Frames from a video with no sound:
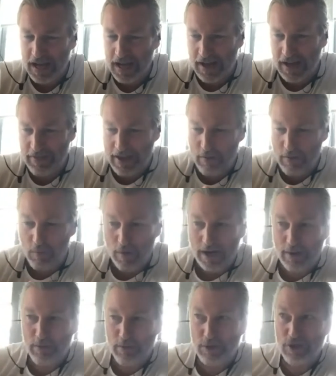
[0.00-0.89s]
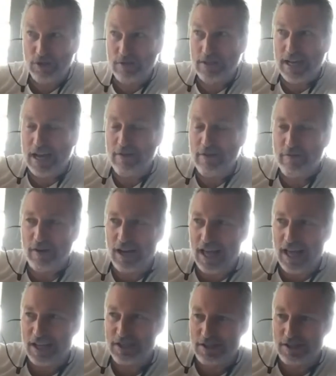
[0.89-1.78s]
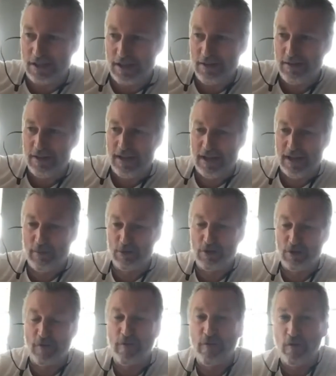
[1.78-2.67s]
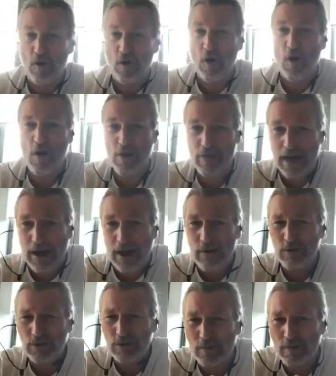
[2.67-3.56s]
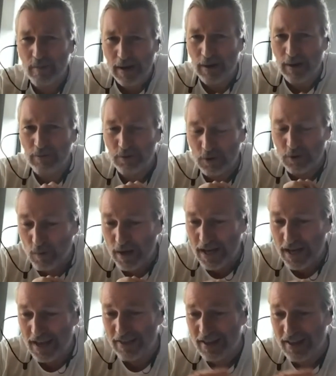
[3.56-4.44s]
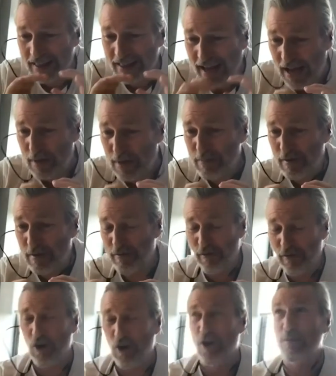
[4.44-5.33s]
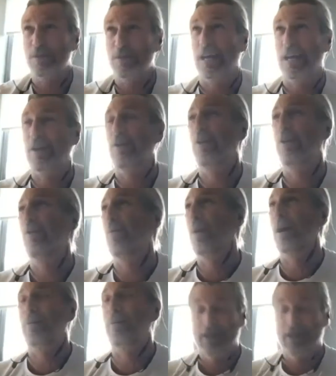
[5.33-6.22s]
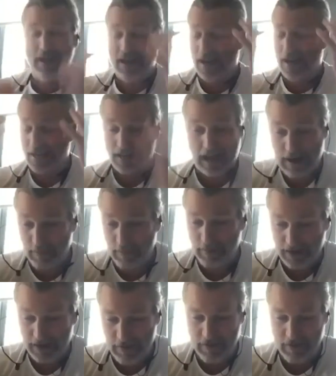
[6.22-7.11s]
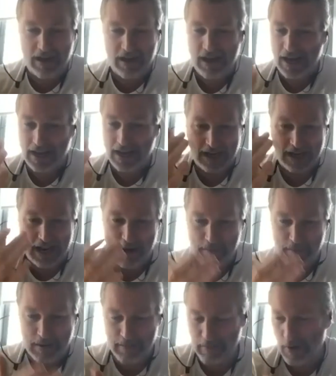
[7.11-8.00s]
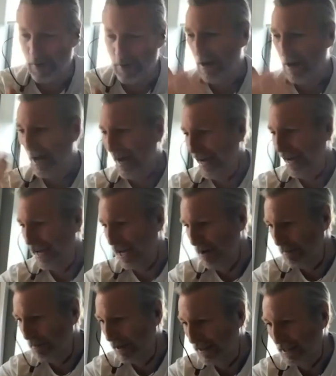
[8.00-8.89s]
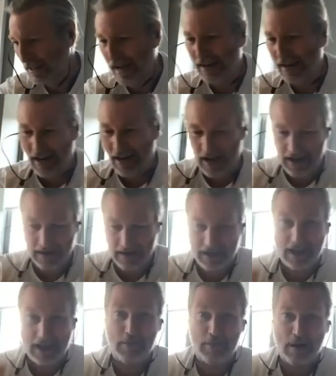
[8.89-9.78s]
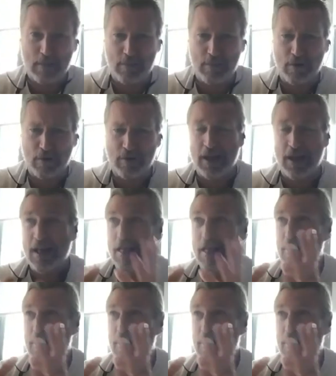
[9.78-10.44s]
And then when I was signing for Leicester, I was on £4,000 a week. And the night before, it was like, oh, wow, I can't believe it. I can help my mum. I can help my dad. I can help my brother.